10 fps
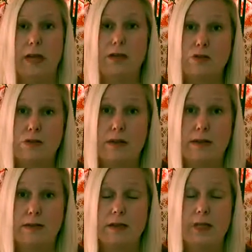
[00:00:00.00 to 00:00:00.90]

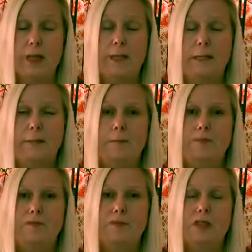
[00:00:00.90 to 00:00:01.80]
exercise.
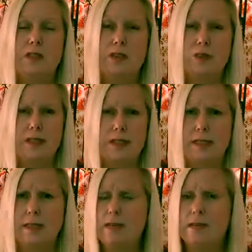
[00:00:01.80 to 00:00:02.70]
So this
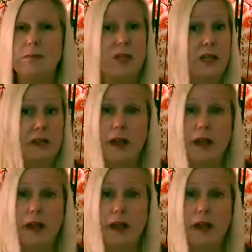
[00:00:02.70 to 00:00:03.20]
is not something